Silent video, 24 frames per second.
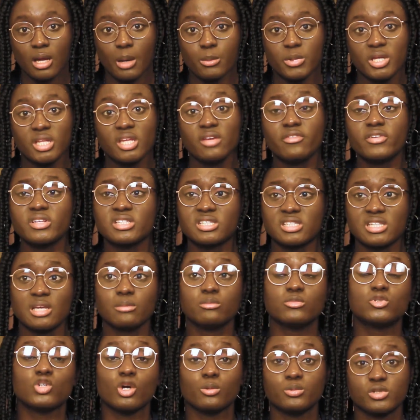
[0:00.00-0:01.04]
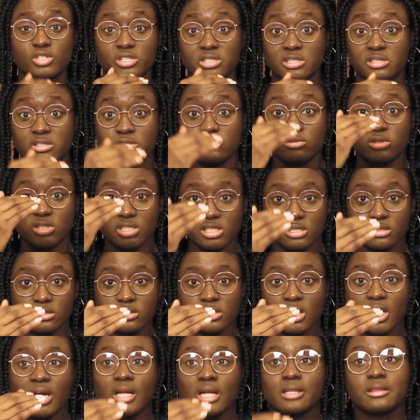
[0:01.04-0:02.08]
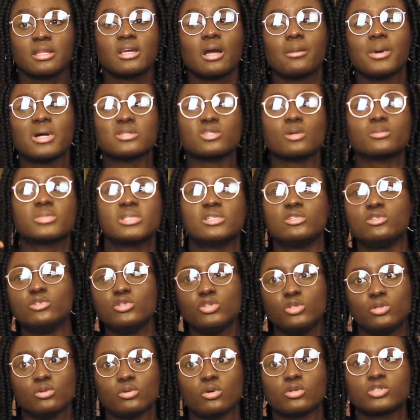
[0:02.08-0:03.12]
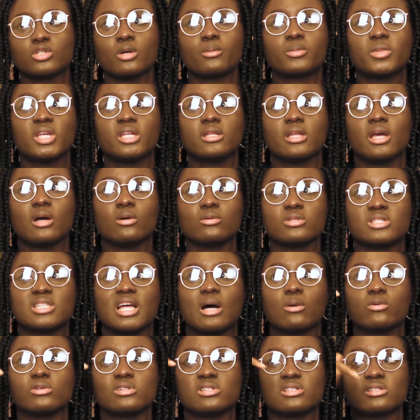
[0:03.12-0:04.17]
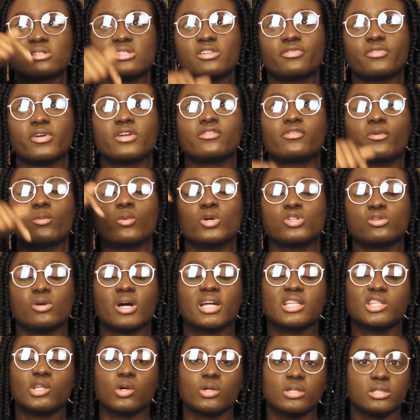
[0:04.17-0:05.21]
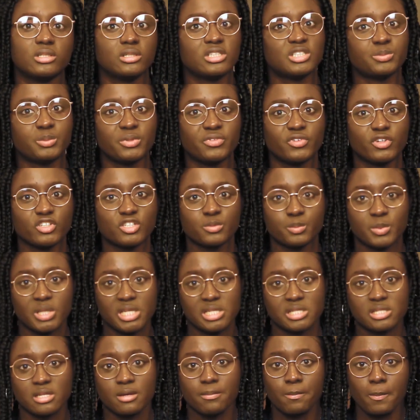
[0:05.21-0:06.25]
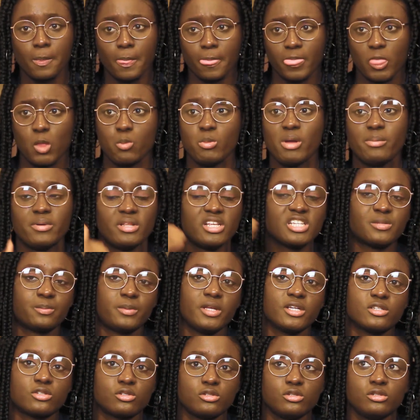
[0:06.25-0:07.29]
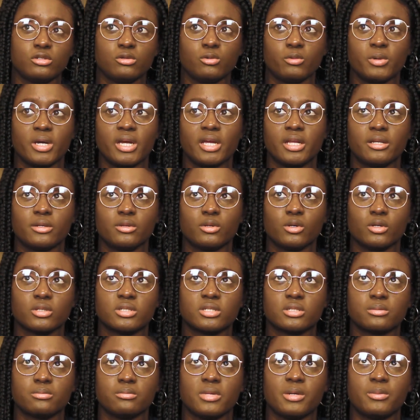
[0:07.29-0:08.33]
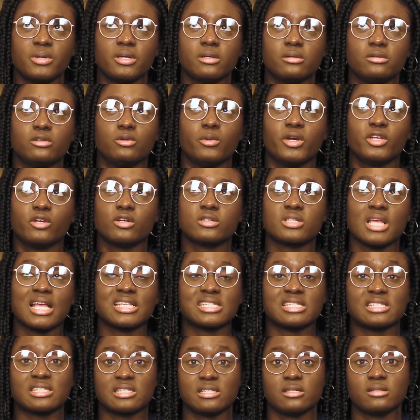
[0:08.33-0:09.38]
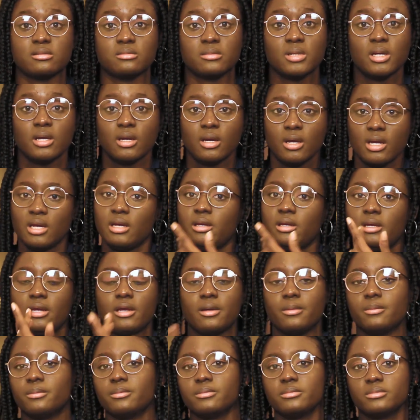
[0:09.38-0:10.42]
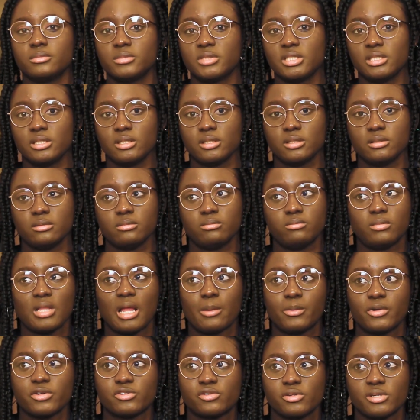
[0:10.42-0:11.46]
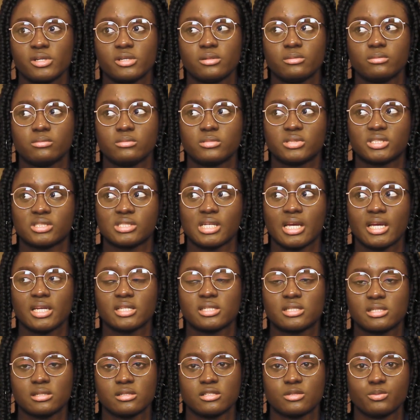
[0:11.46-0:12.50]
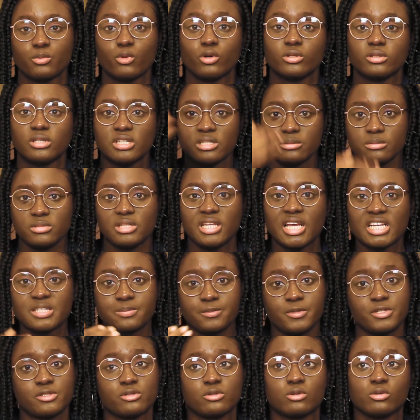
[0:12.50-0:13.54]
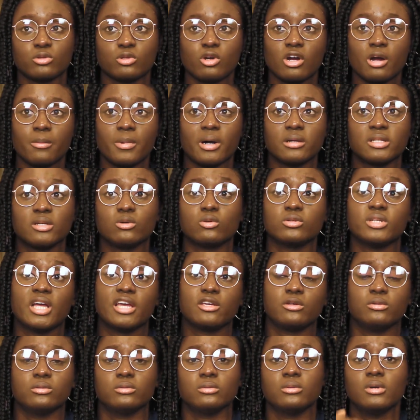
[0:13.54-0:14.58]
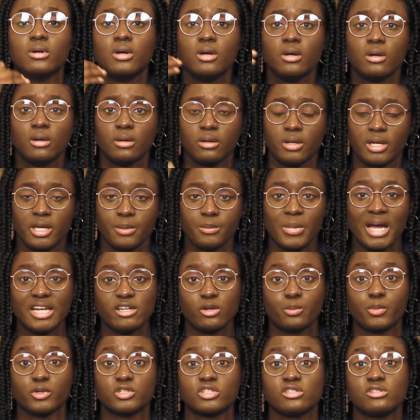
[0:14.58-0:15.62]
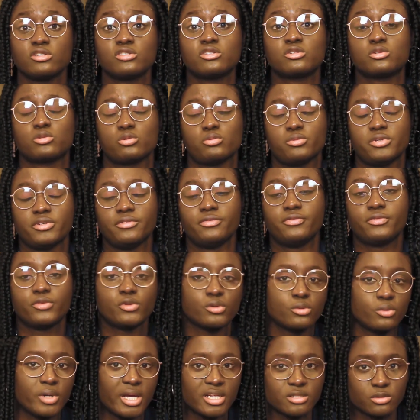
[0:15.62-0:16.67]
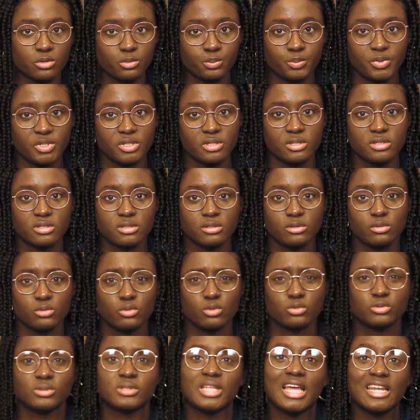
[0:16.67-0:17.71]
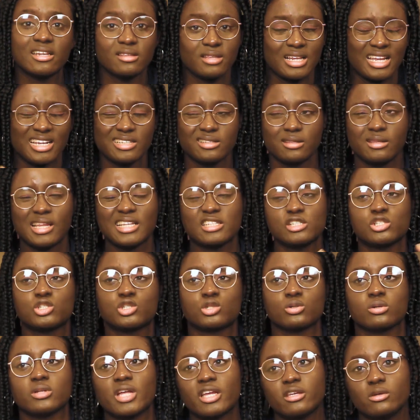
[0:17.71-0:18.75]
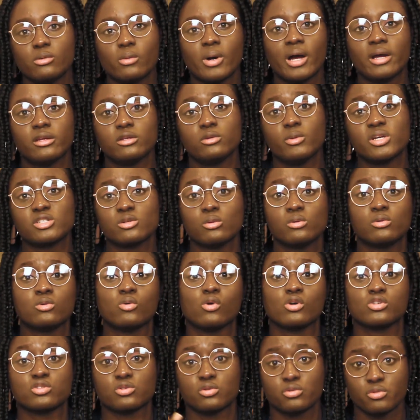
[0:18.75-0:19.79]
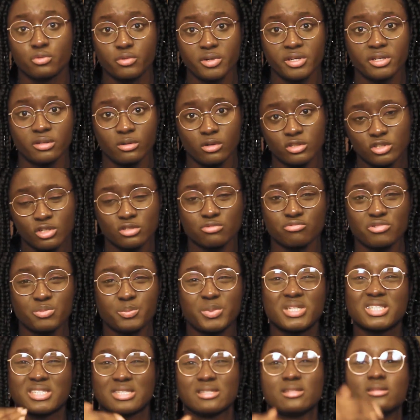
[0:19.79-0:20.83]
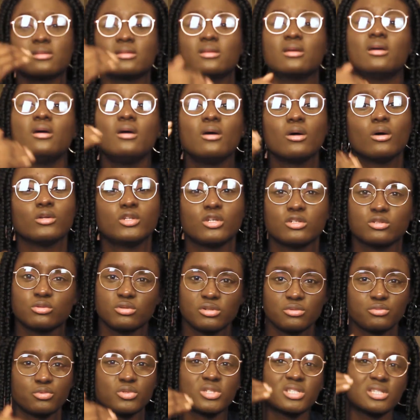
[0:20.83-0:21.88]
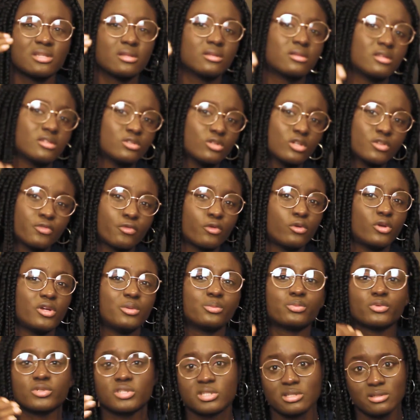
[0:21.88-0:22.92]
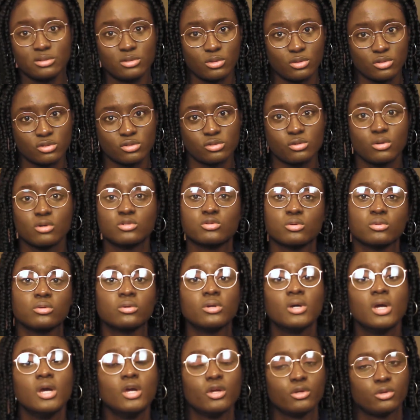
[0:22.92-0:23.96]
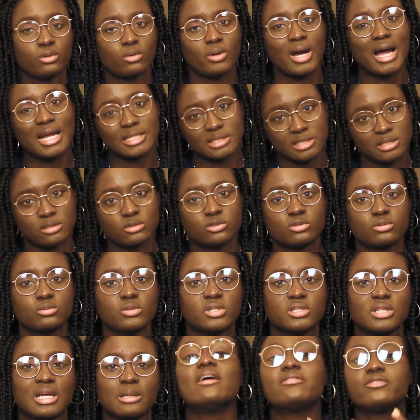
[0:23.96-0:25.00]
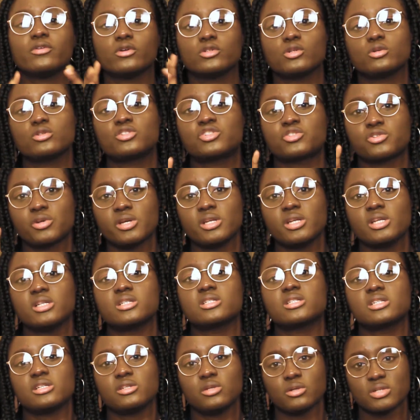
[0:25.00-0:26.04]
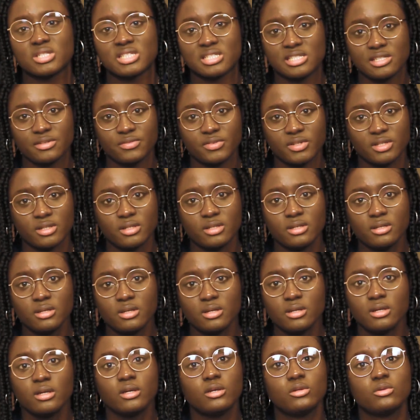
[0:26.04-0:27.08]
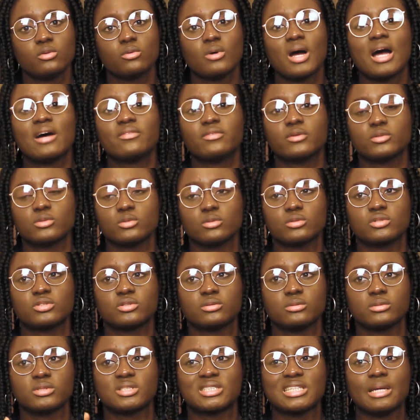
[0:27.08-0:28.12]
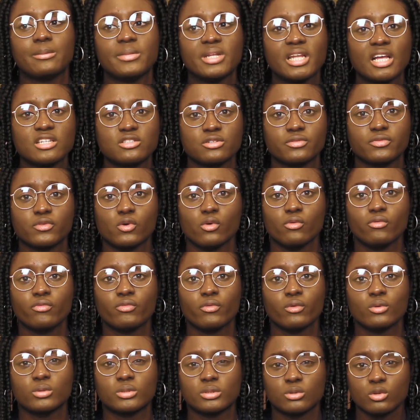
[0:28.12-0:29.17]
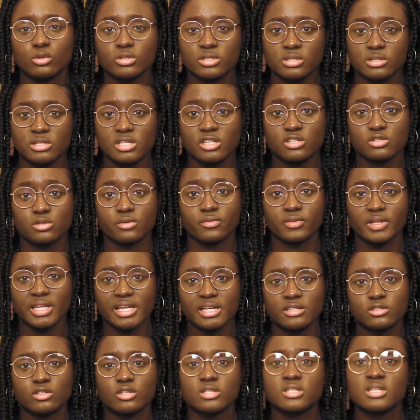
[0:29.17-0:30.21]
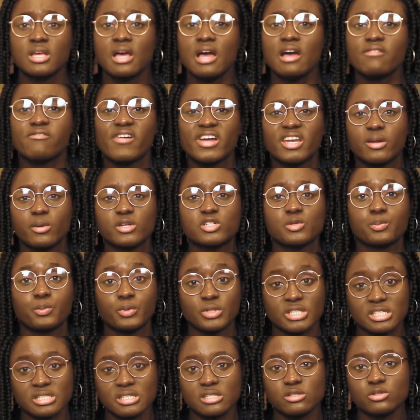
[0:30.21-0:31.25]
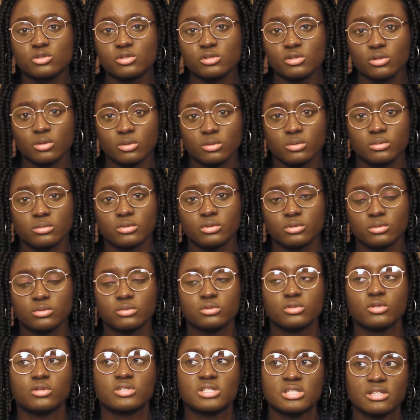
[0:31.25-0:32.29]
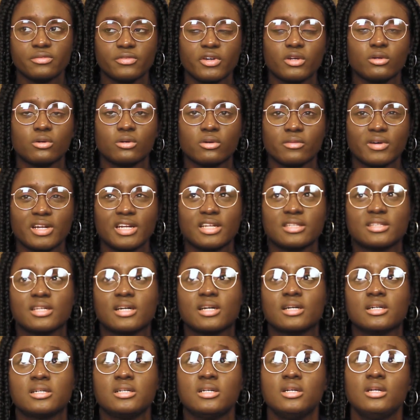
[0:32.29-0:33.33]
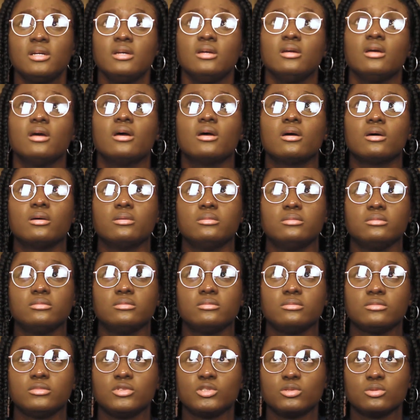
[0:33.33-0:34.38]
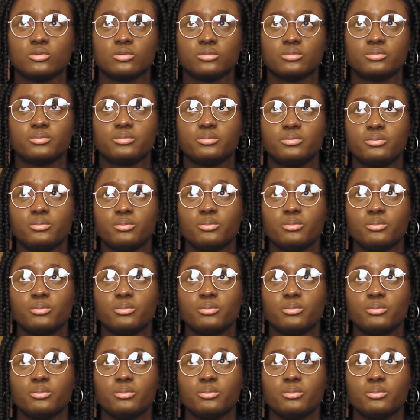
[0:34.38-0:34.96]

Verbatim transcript: I mean, if it's same job this is you did, think about something new or something else that was different from what you had done in this previous place know, maybe in this place you were not, maybe you were just assisting um, the laboratory sciences, but the next place you could talk about, all oh, that you um, had the opportunity to review SOPs, you know, let, let, it, let it show that you are you were someone who was growing, not just repeating or just doing routine things, just following procedures. You also, you know, adding to it. Have all those trainings in your CV. You know, have all those seminars you've gone for, those things you've learned. Just find a way to put it into your, you know, your CV, your cover letter. Um, you know,